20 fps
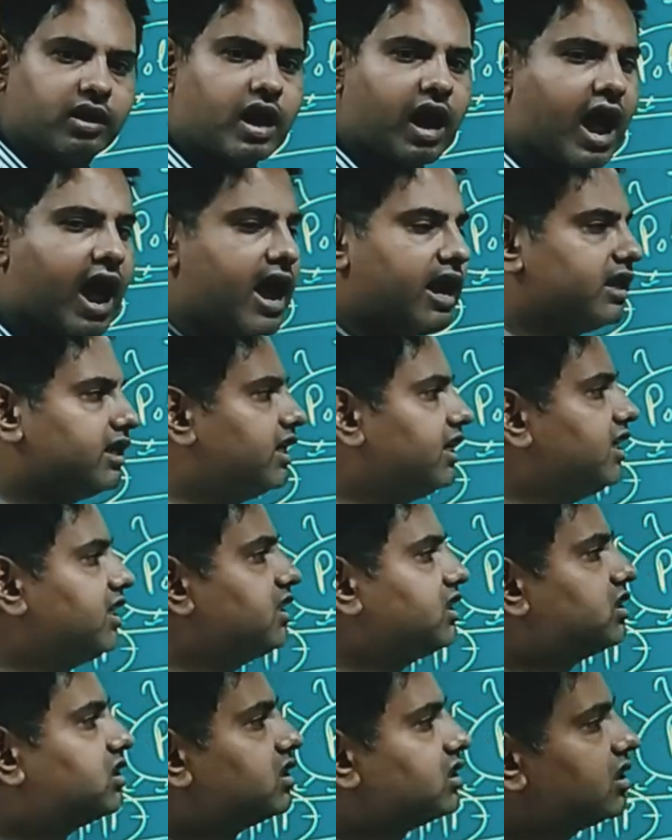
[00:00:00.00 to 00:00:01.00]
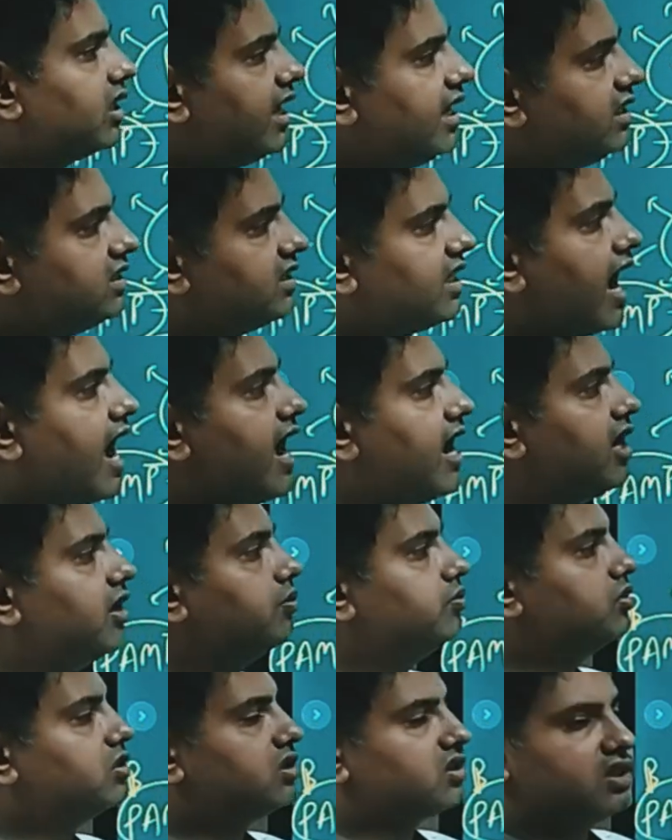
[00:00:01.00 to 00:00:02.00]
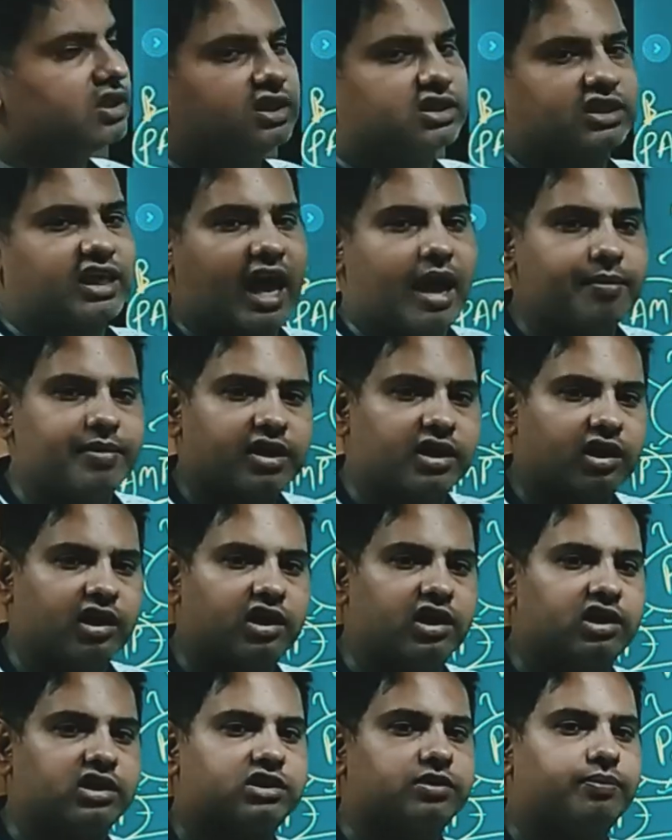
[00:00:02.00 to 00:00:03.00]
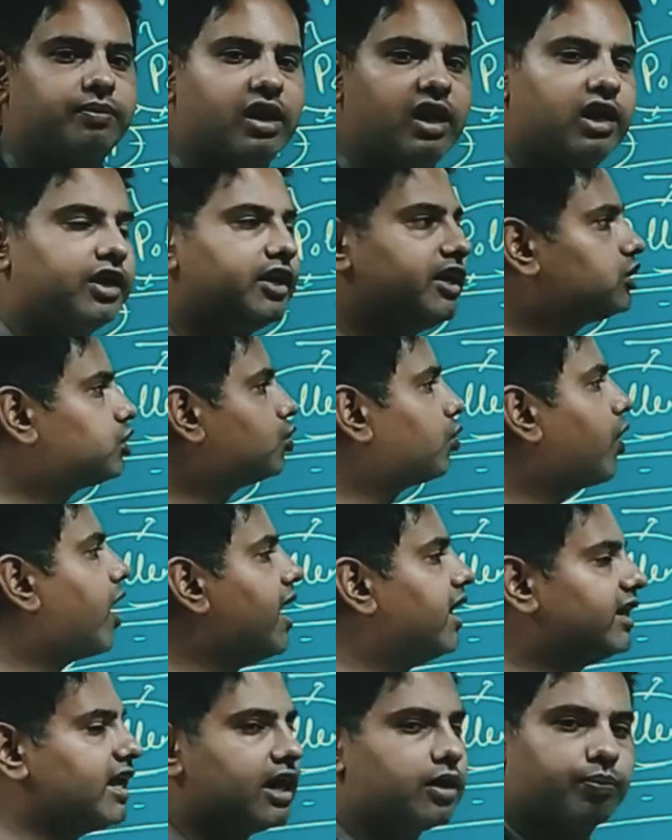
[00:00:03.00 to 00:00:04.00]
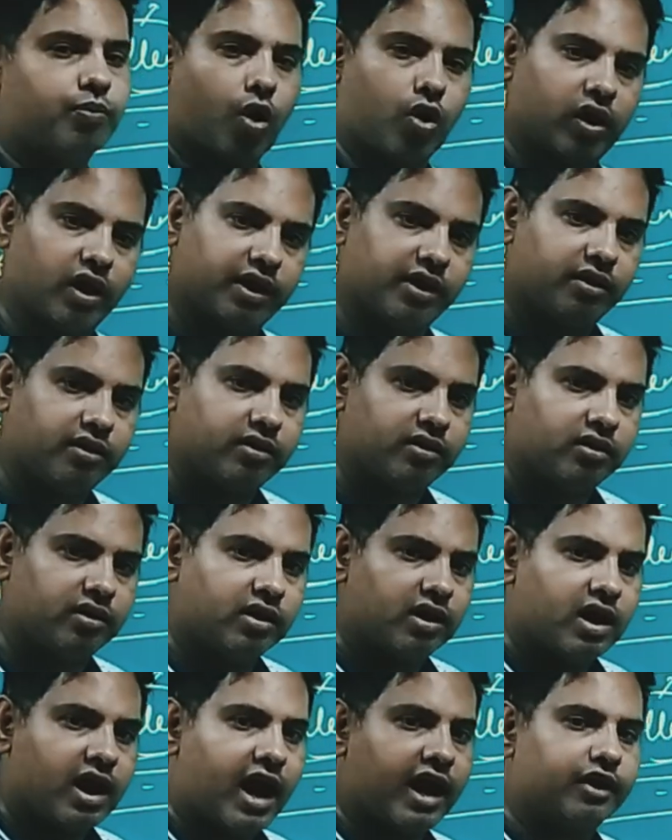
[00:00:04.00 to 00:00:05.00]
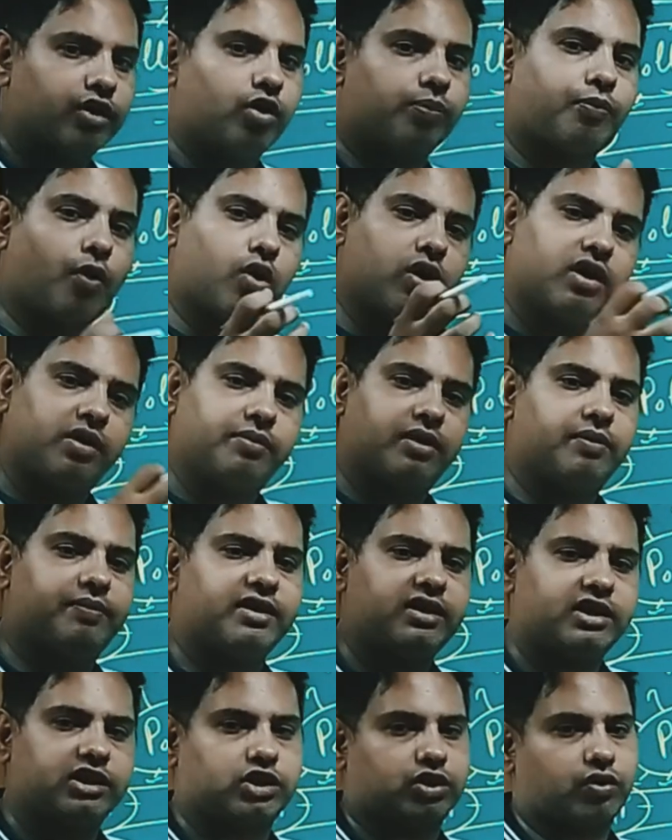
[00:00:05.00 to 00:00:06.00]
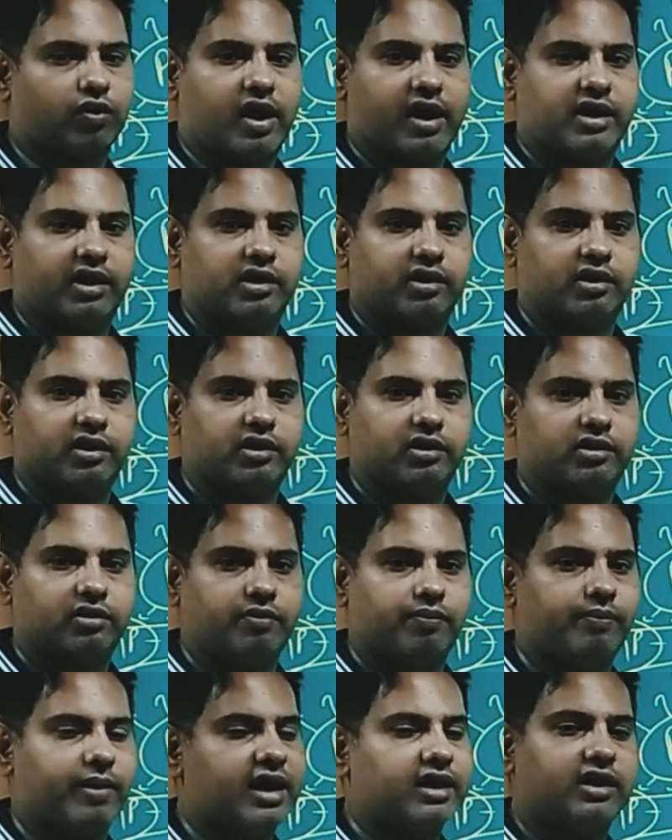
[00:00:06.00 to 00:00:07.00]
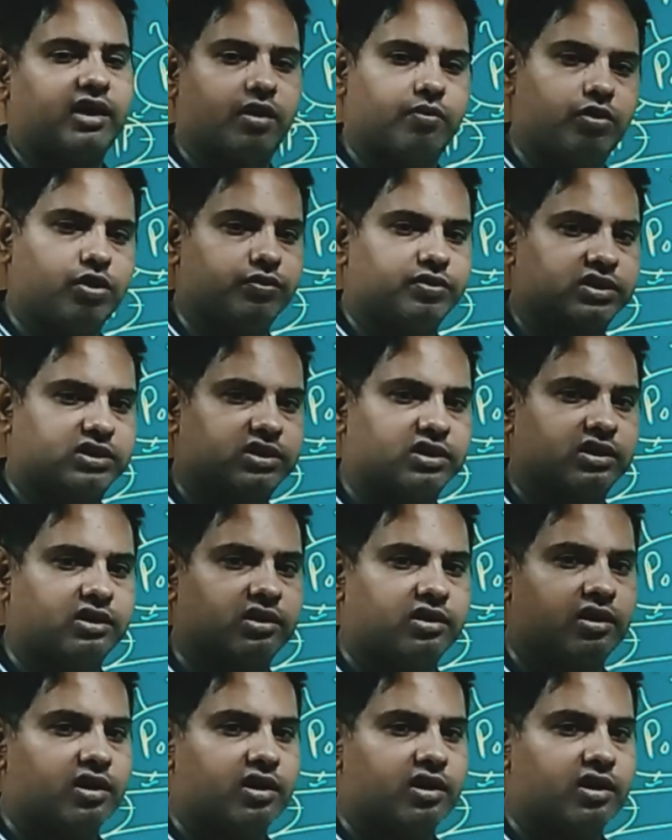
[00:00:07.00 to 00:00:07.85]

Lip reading: and these enzymes, these chemicals will destroy that pollen, and your pollen will be destroyed by the WBC.